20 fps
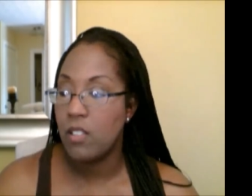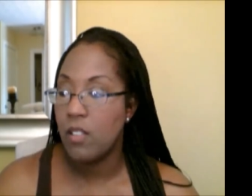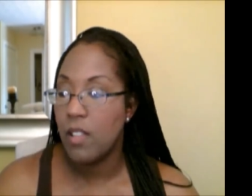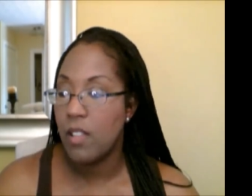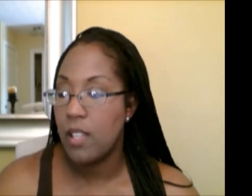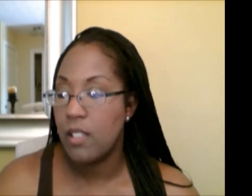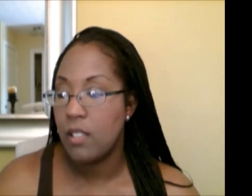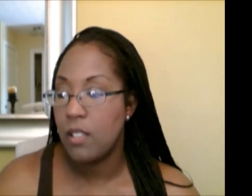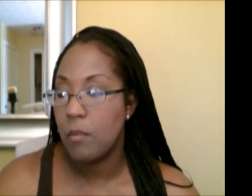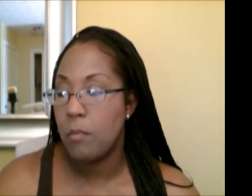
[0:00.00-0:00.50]
So
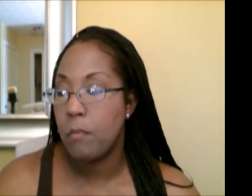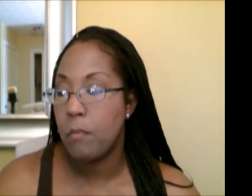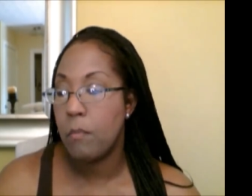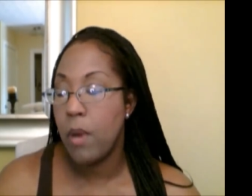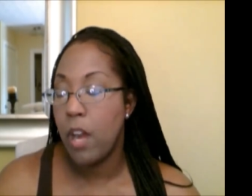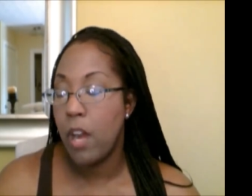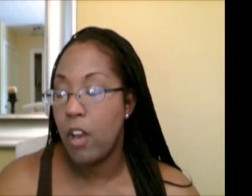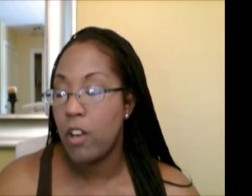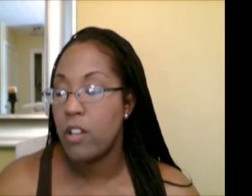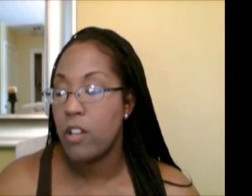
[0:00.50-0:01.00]
that's a
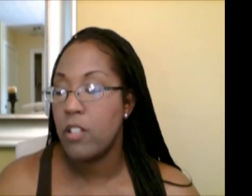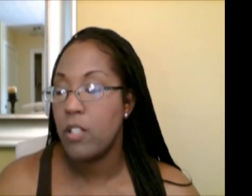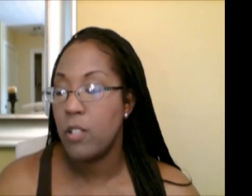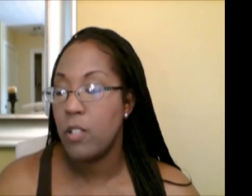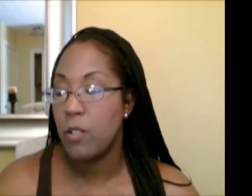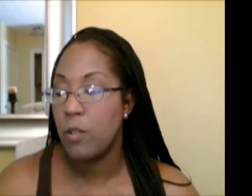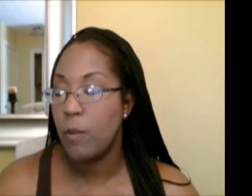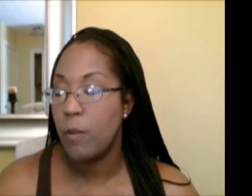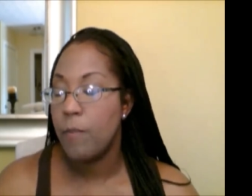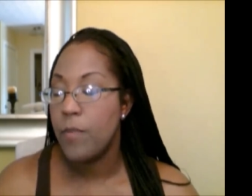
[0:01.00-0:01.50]
perk
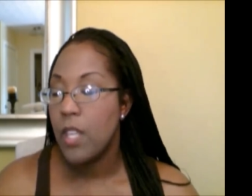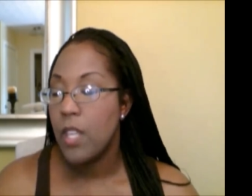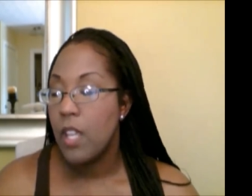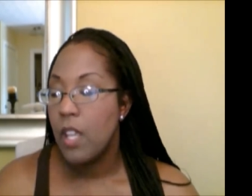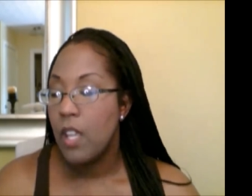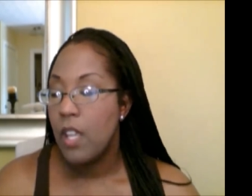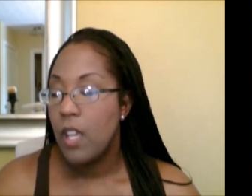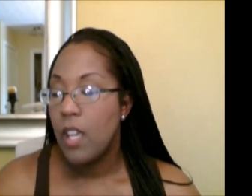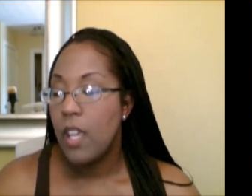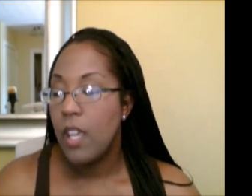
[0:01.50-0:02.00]
too.
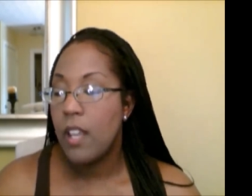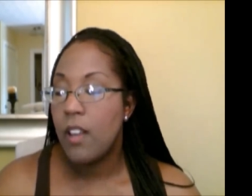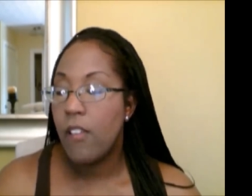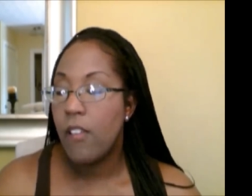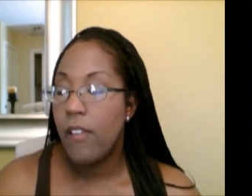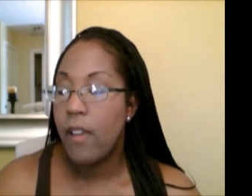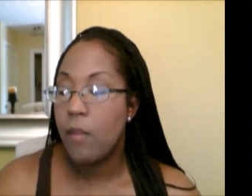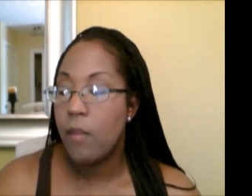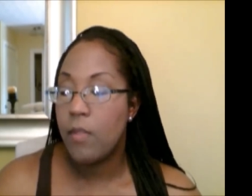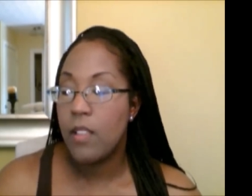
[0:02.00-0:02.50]
And
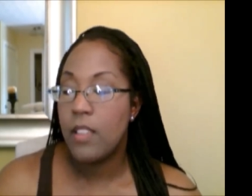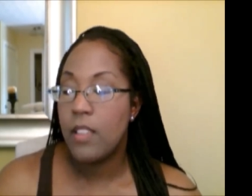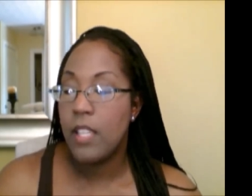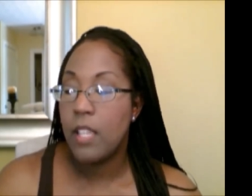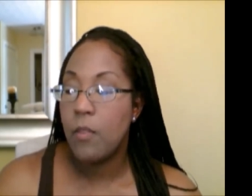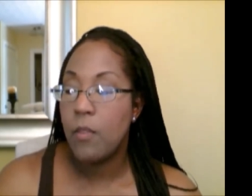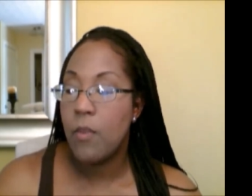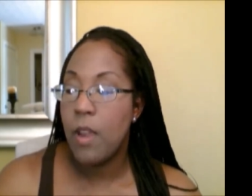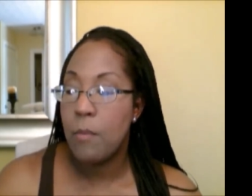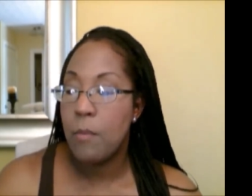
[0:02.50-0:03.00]
I'll have the
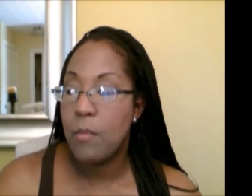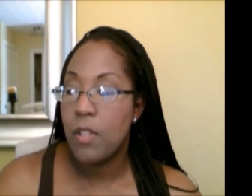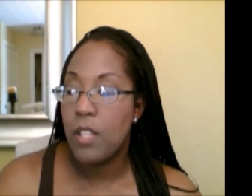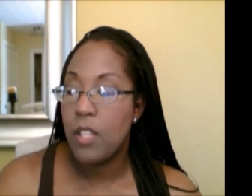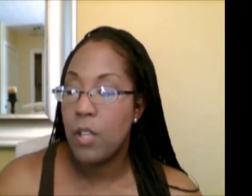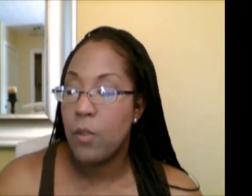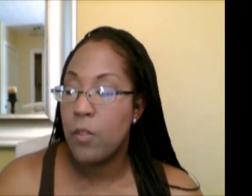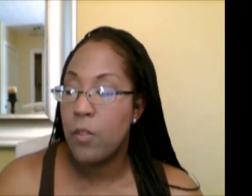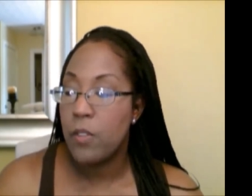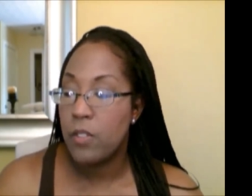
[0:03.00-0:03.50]
link right
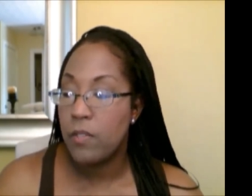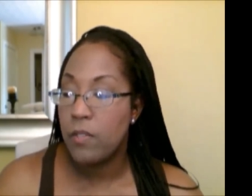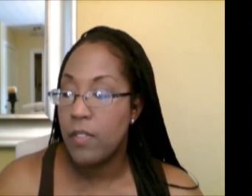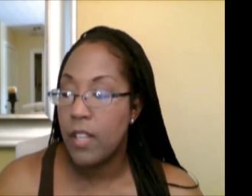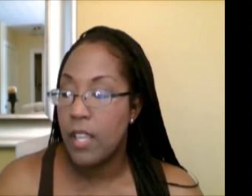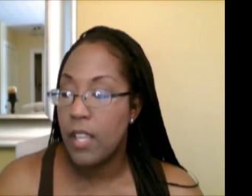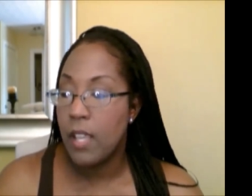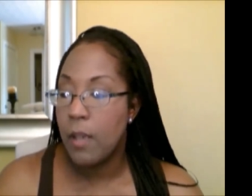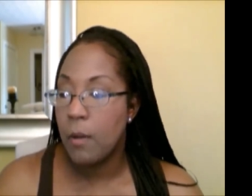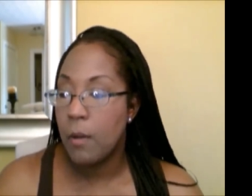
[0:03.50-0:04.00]
below this
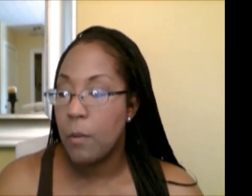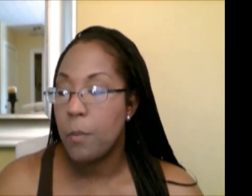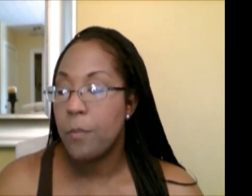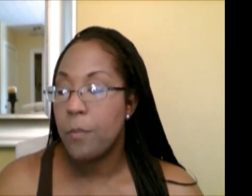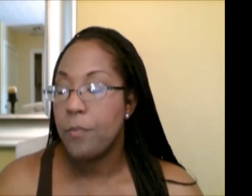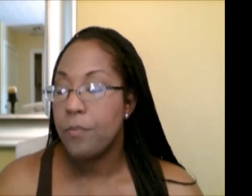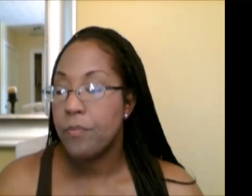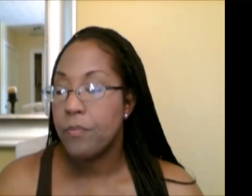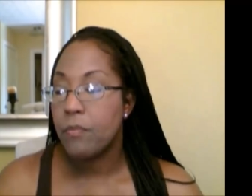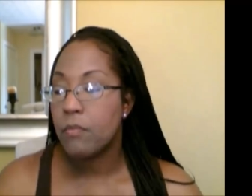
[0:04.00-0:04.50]
video.
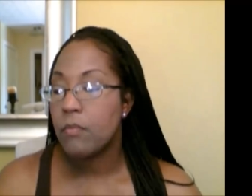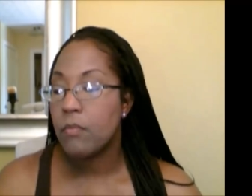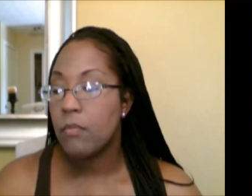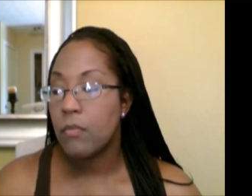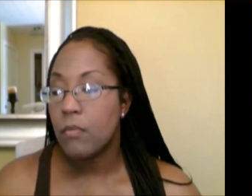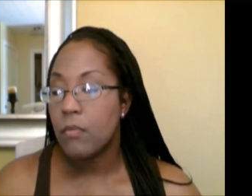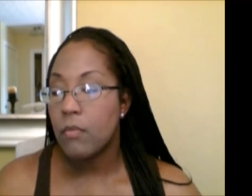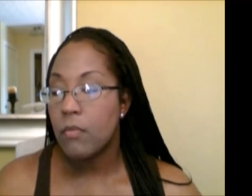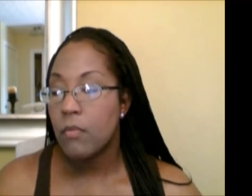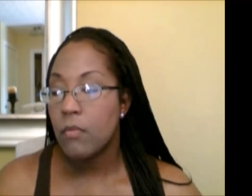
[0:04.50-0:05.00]

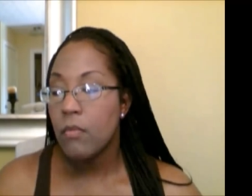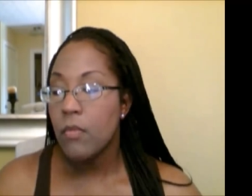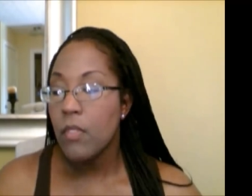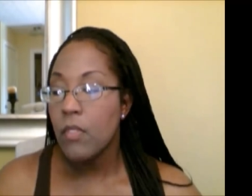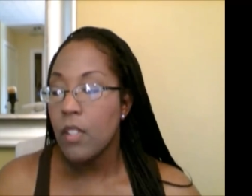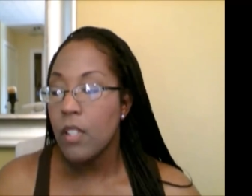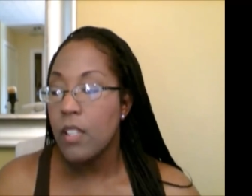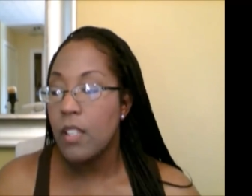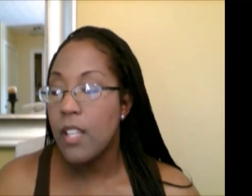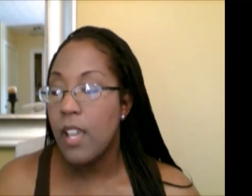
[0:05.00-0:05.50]

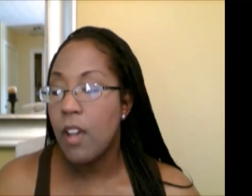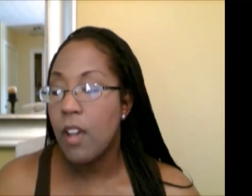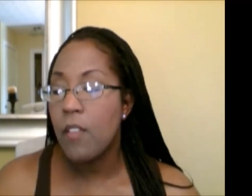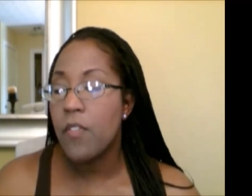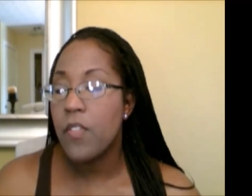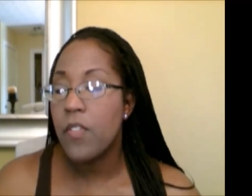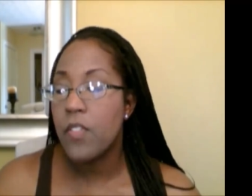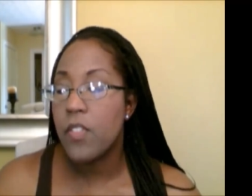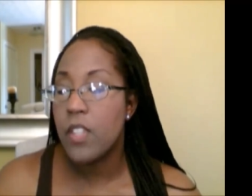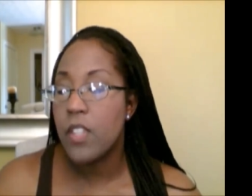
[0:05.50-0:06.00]

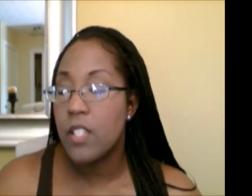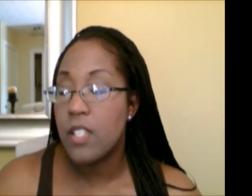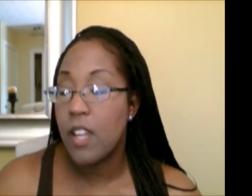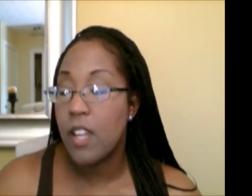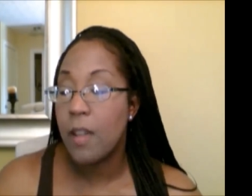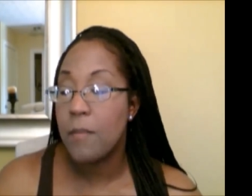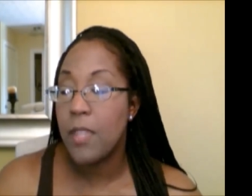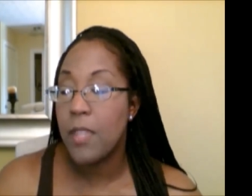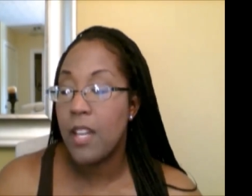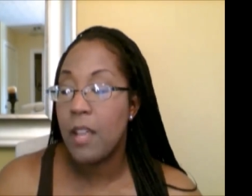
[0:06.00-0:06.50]
Now, the
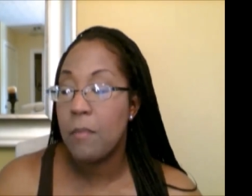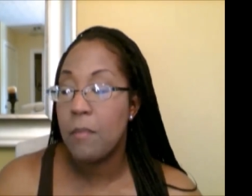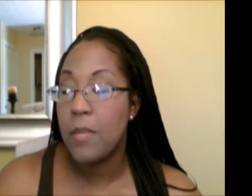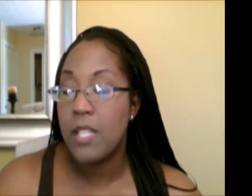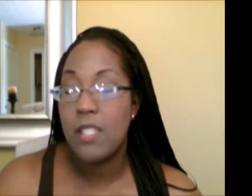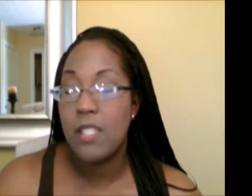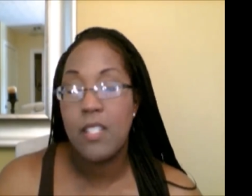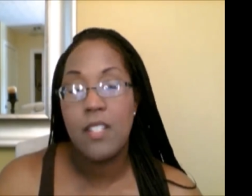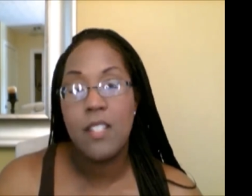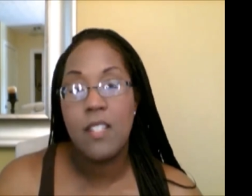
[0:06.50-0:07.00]
job that I
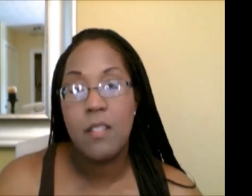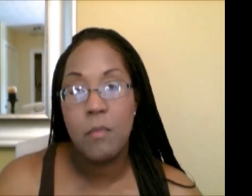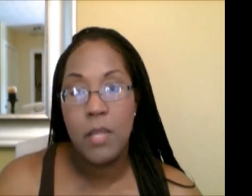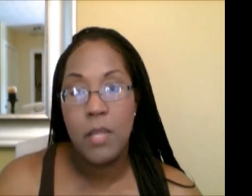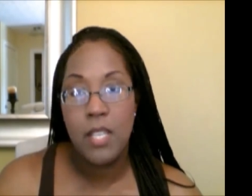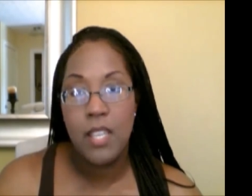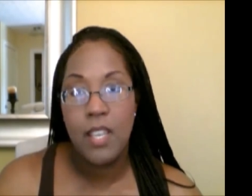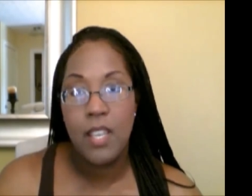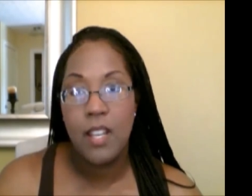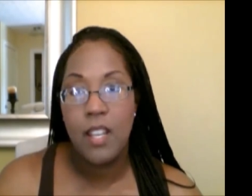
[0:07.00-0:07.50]
mentioned in the
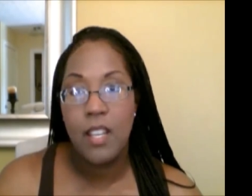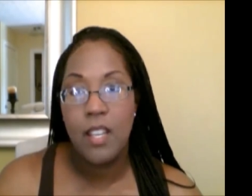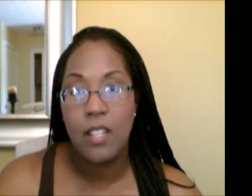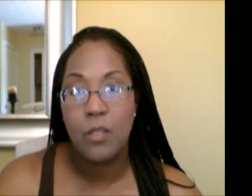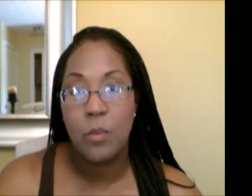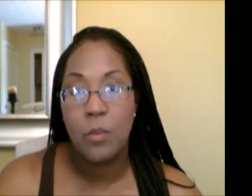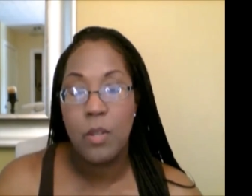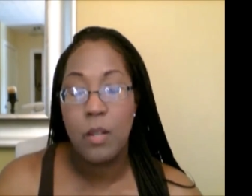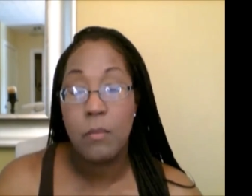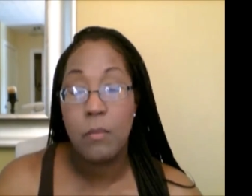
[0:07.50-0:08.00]
beginning
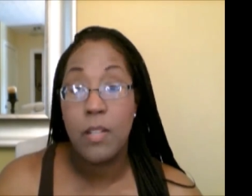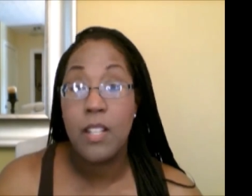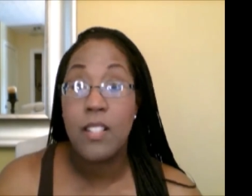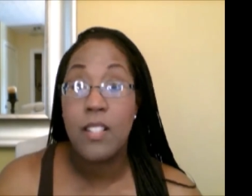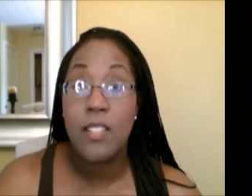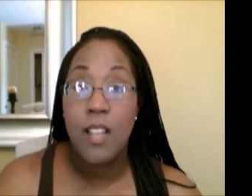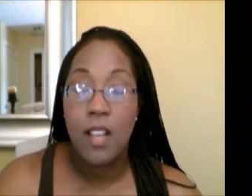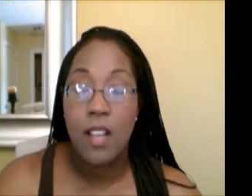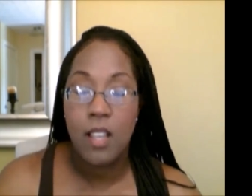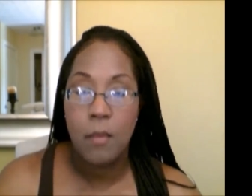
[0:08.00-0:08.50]
is what I'm going to
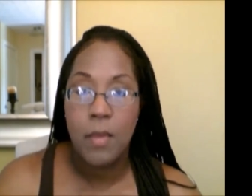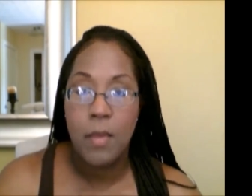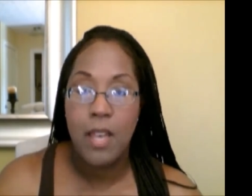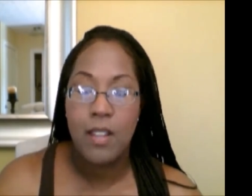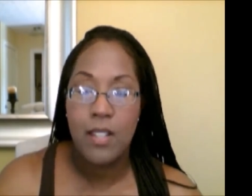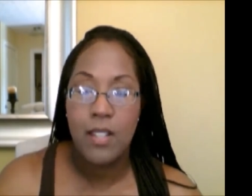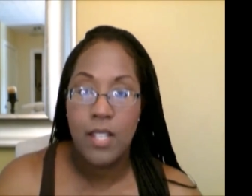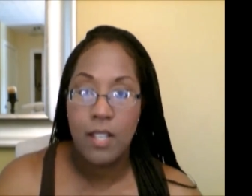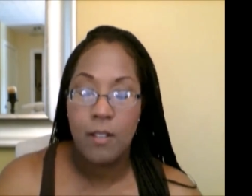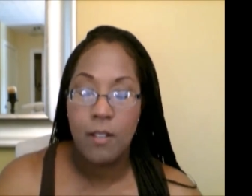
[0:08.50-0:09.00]
talk
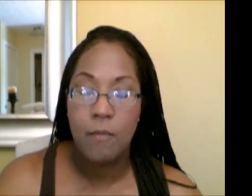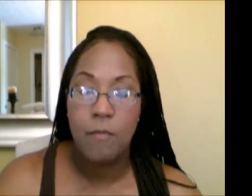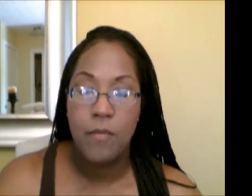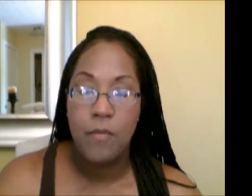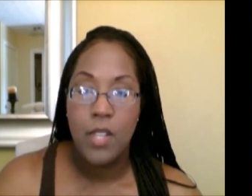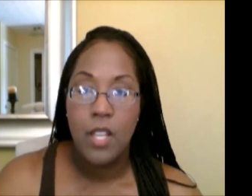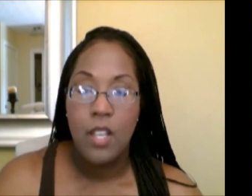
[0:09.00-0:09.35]
about now.